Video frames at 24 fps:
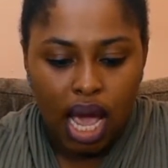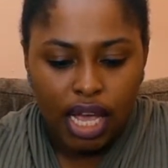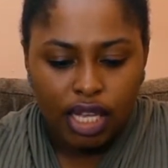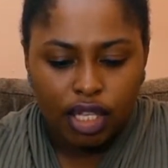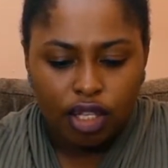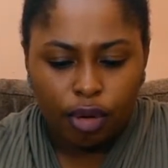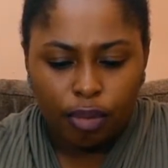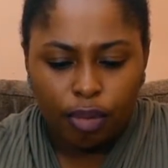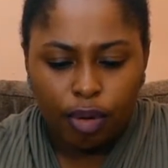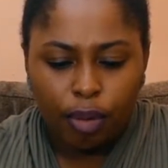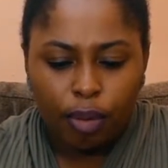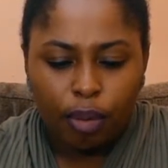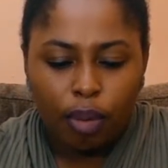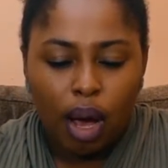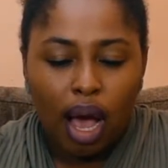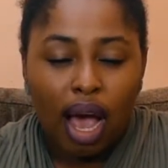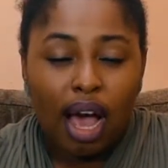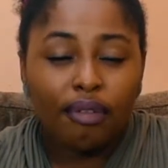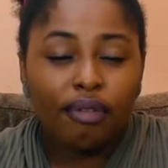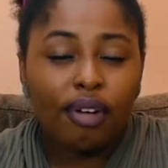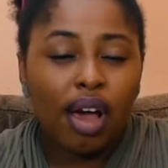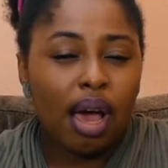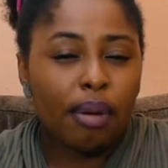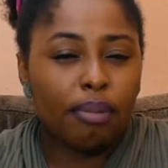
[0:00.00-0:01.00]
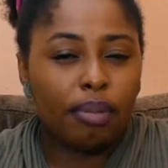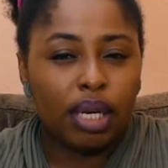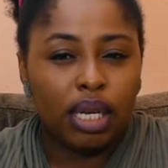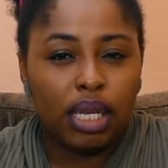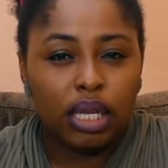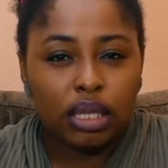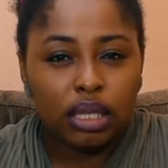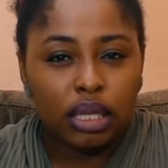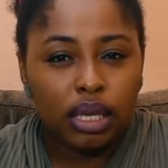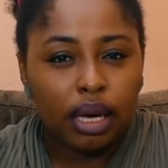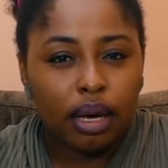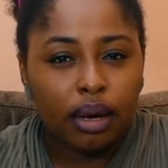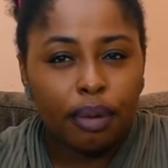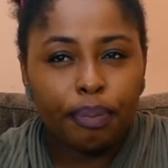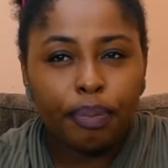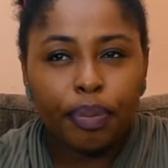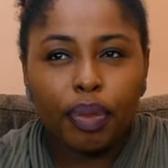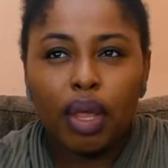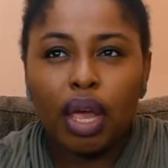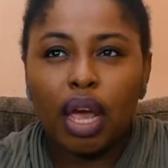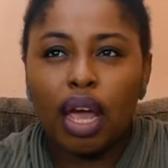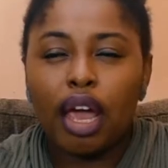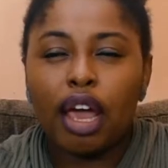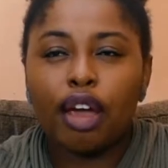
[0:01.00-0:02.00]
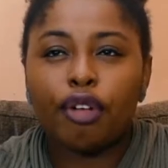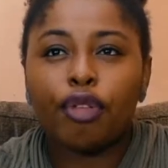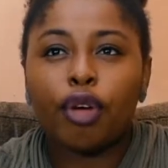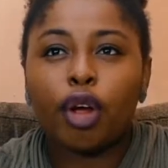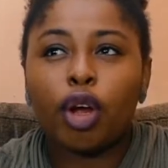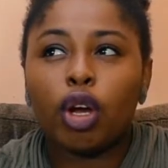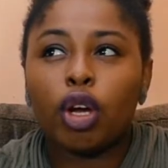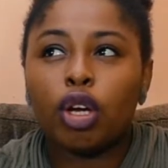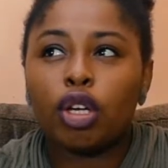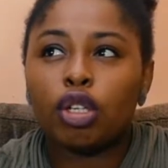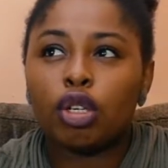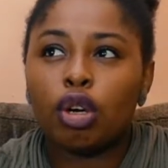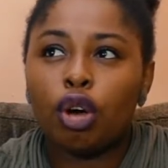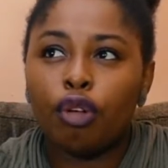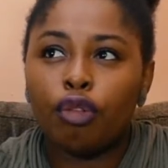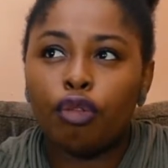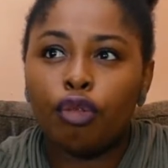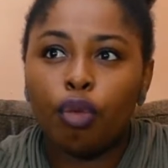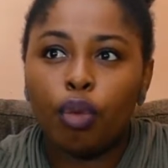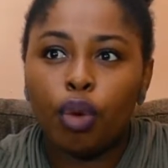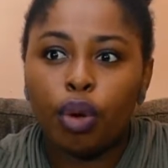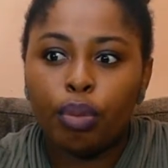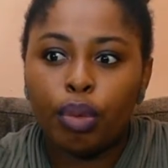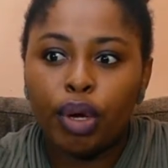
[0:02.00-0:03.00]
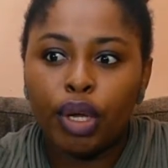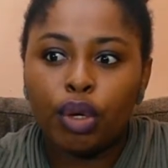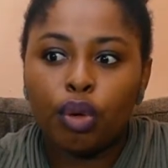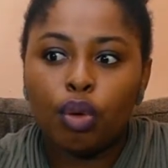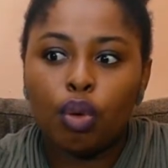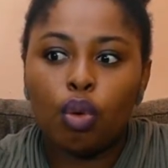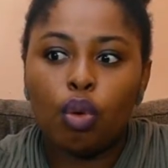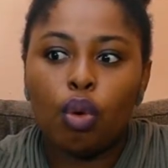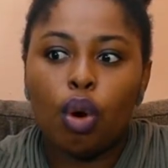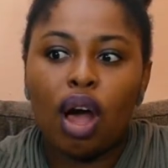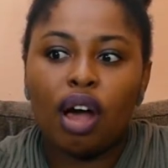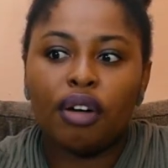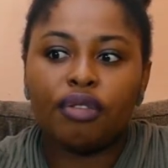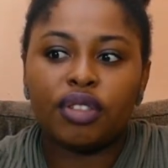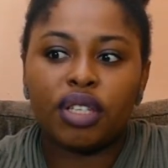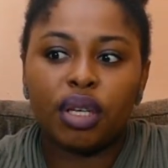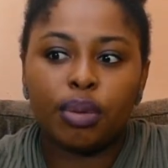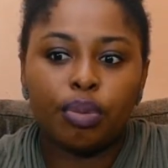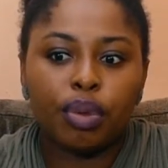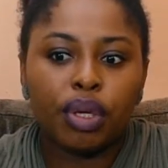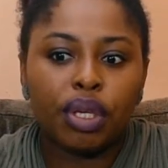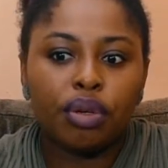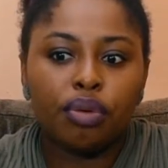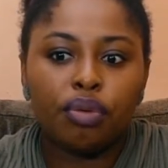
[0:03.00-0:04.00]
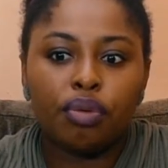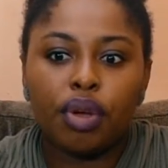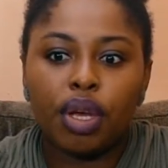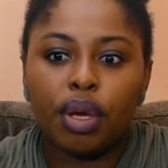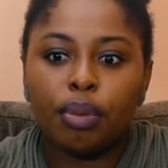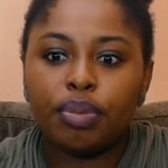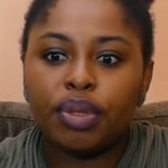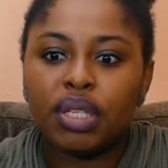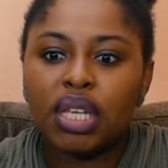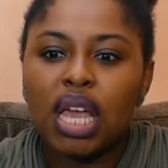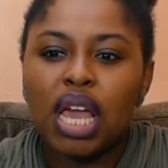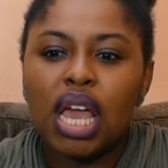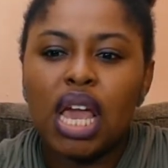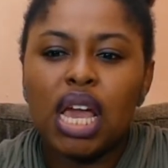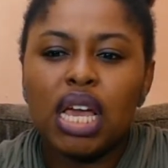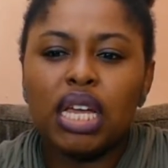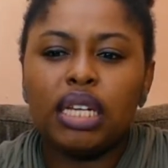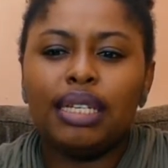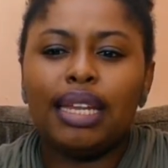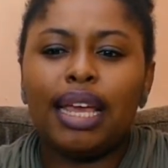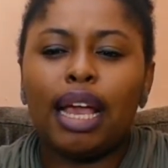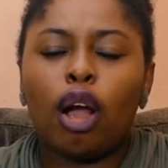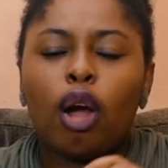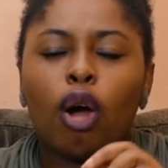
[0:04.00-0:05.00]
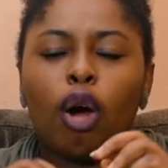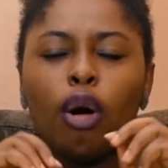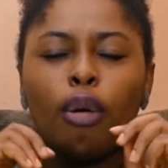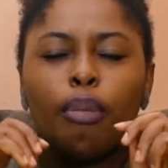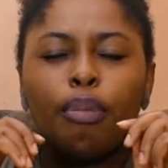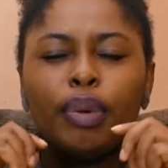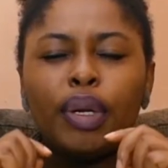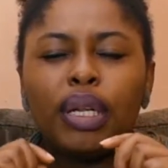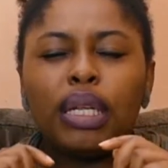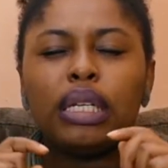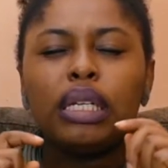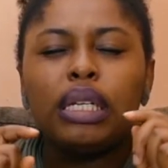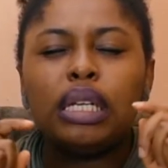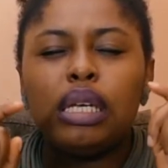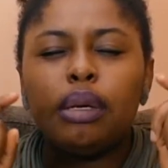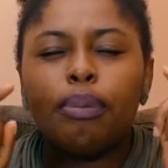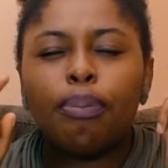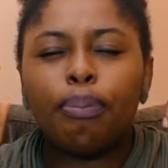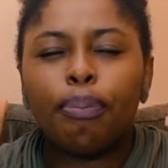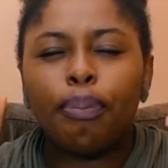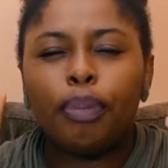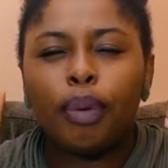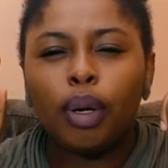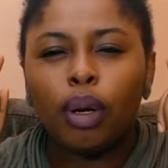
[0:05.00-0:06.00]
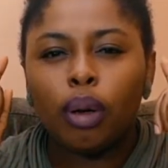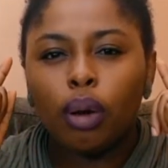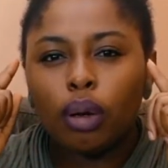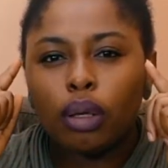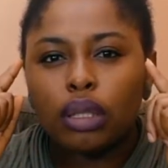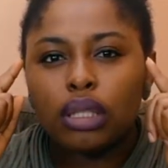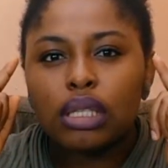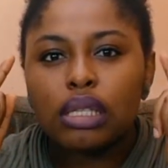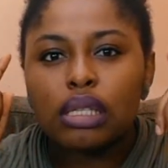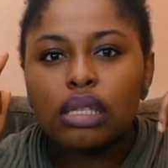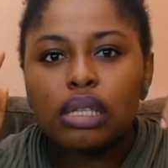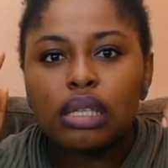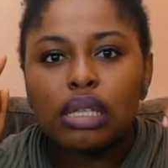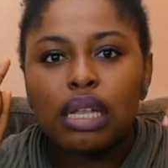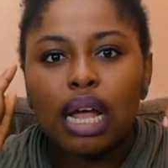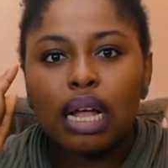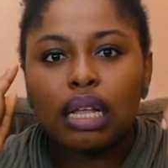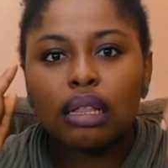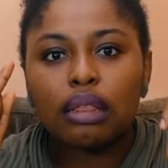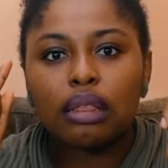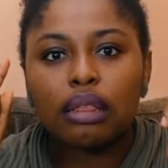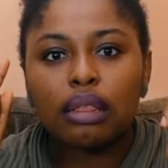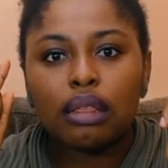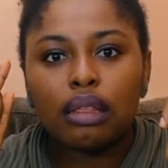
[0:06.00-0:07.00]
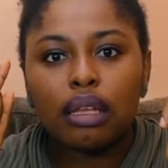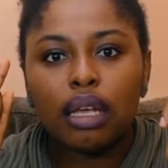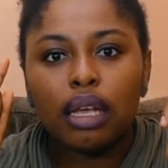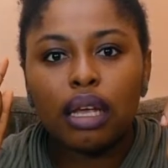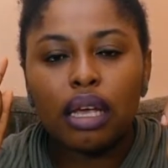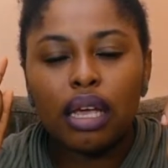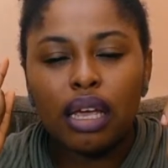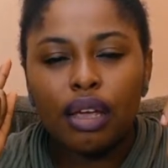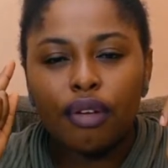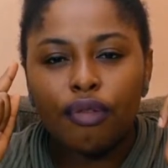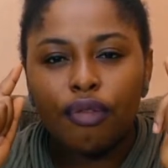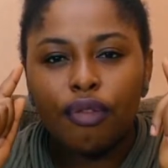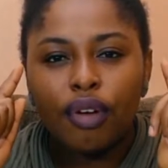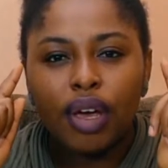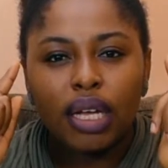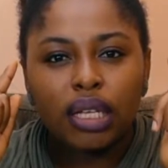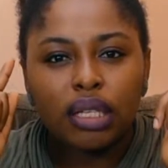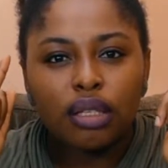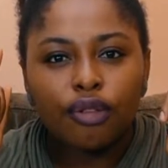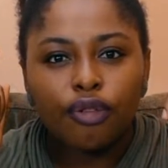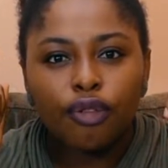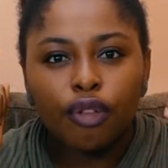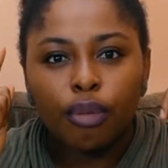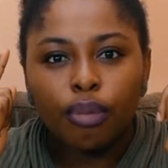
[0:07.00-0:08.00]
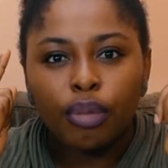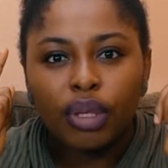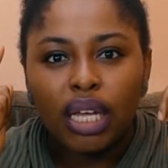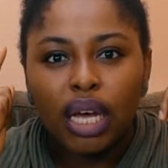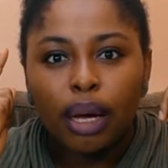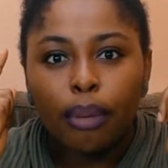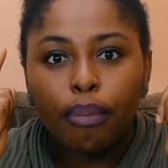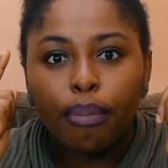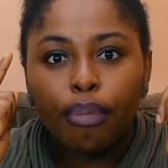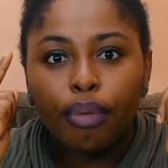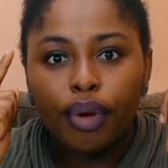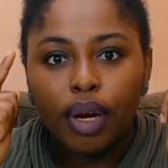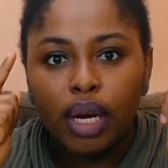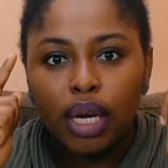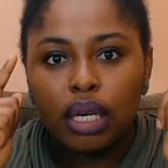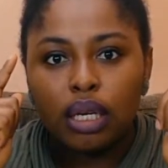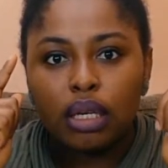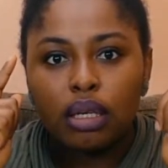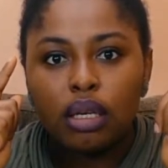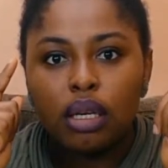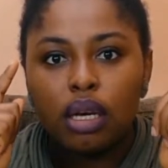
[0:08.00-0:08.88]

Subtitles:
Some people have amnesia. I have heard of women who, after being raped, they completely blot that event from their brain,